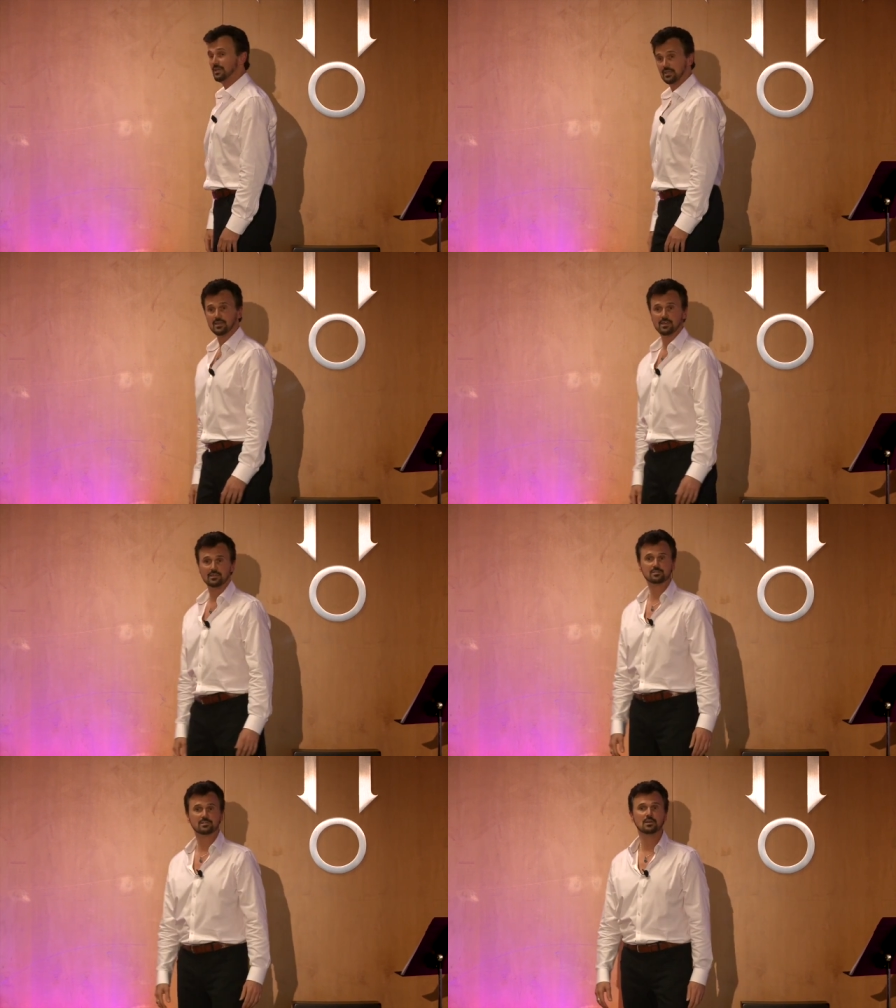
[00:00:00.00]
It
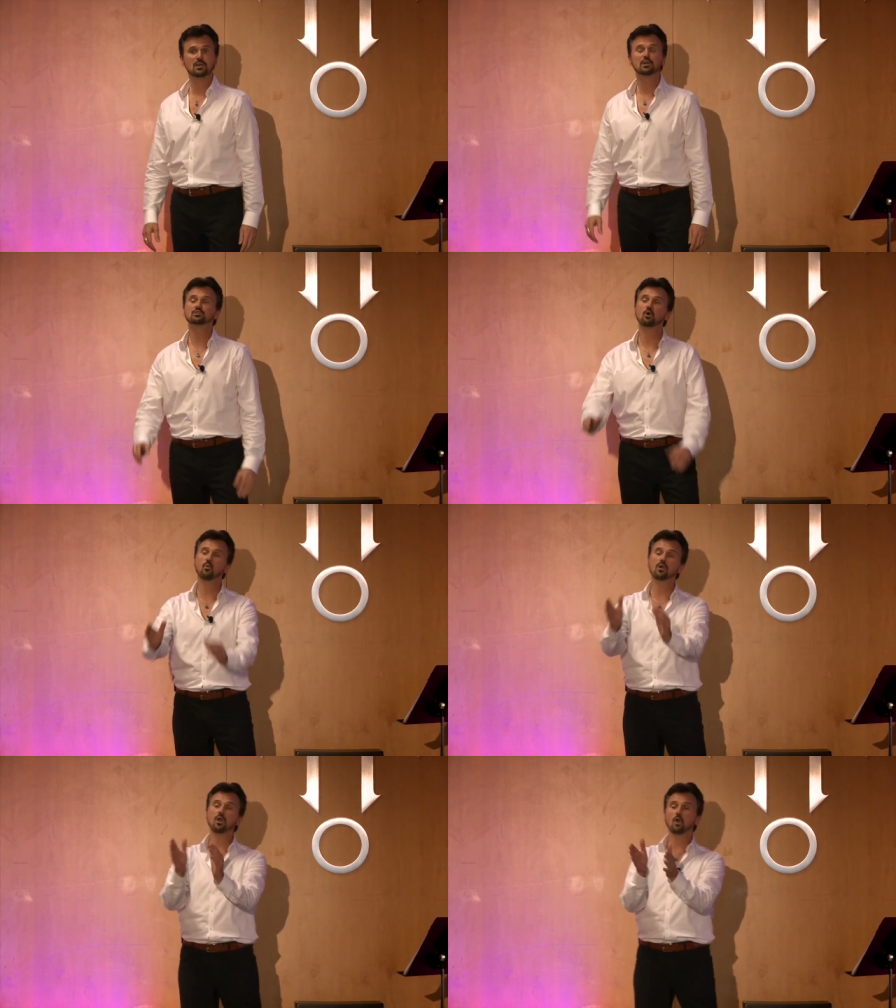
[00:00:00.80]
is. So
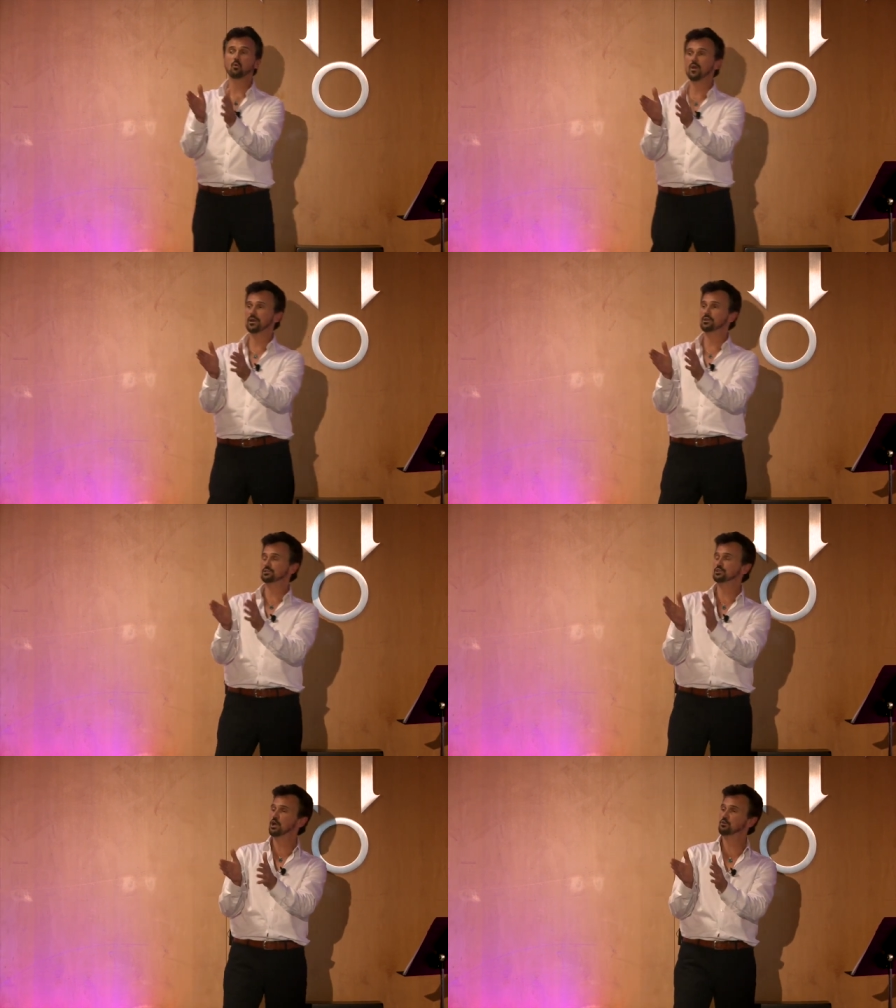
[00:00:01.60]
where our
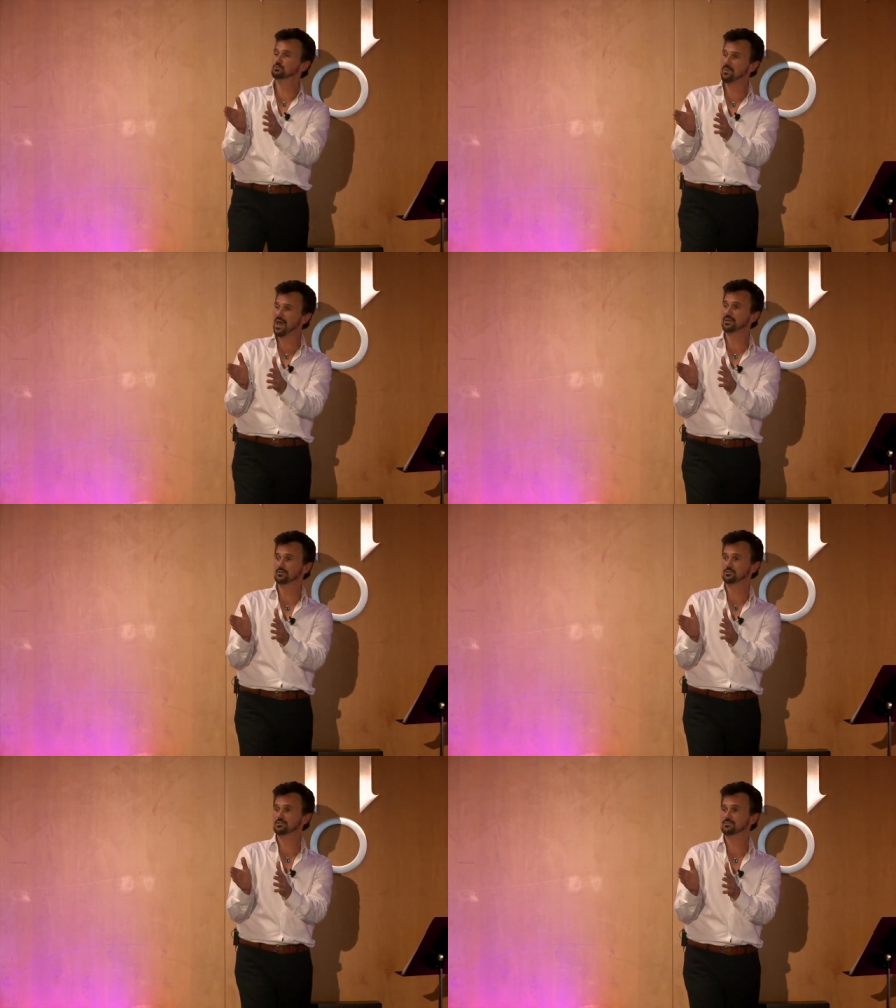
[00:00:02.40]
awareness goes
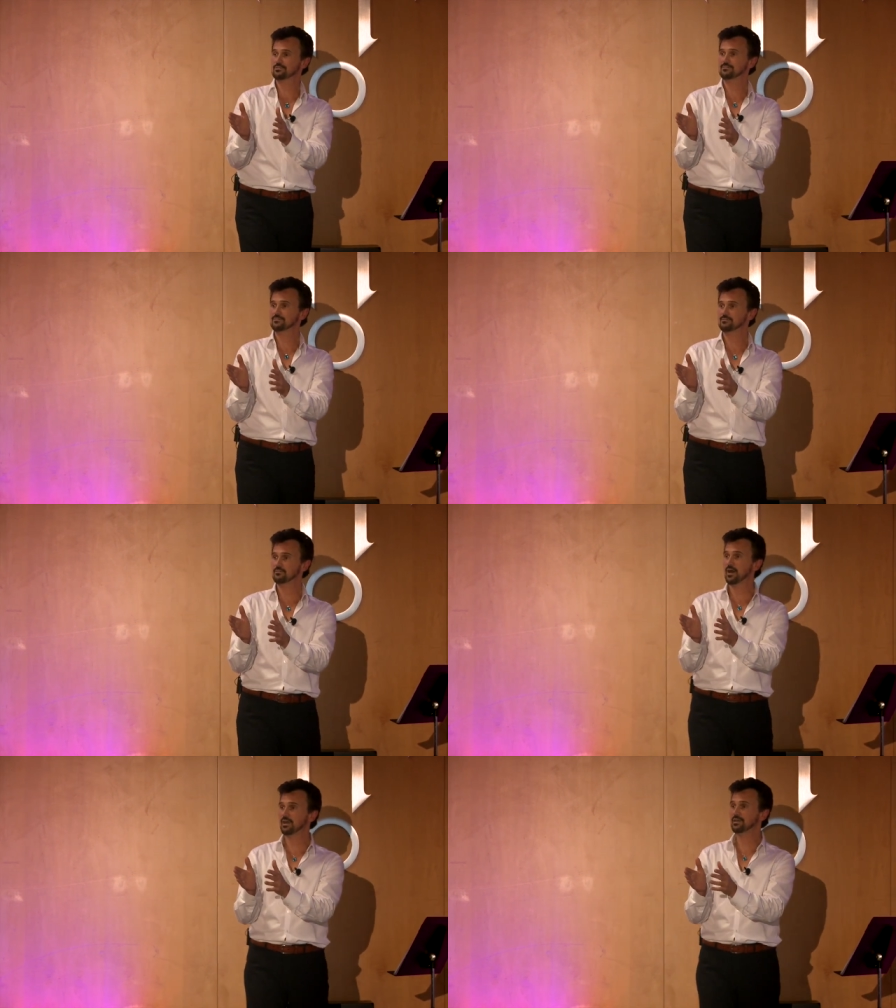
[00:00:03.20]
matters,
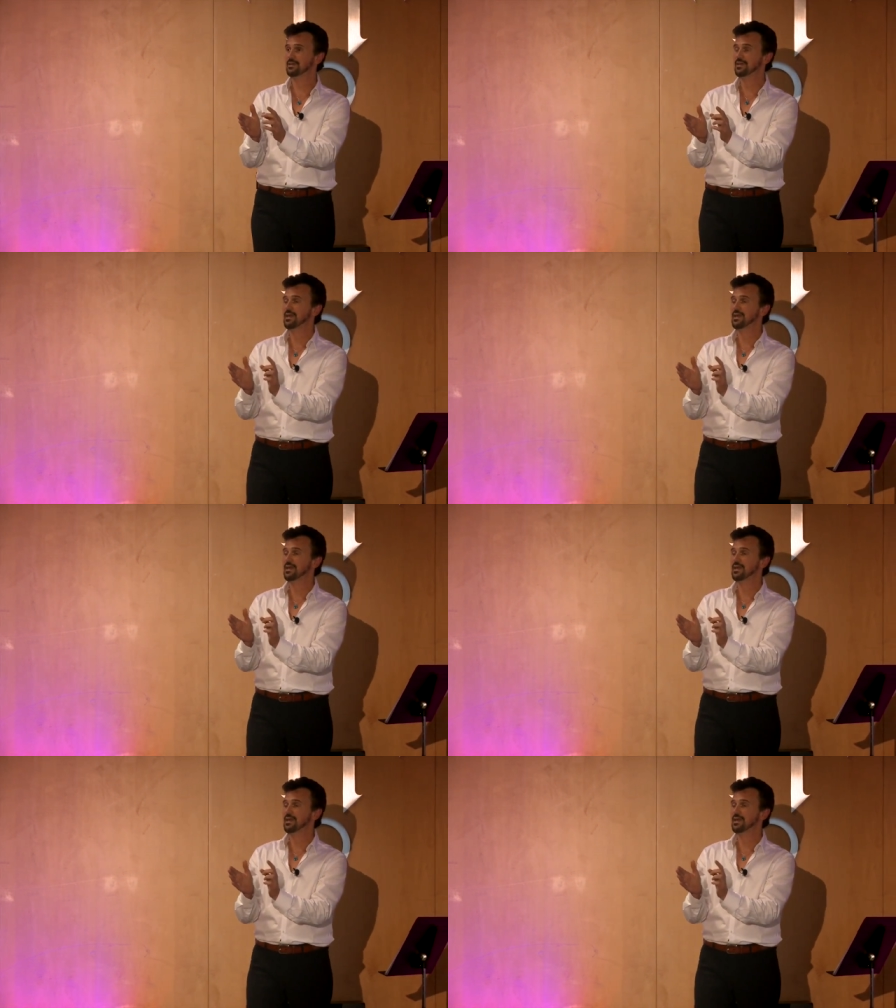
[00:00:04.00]
right?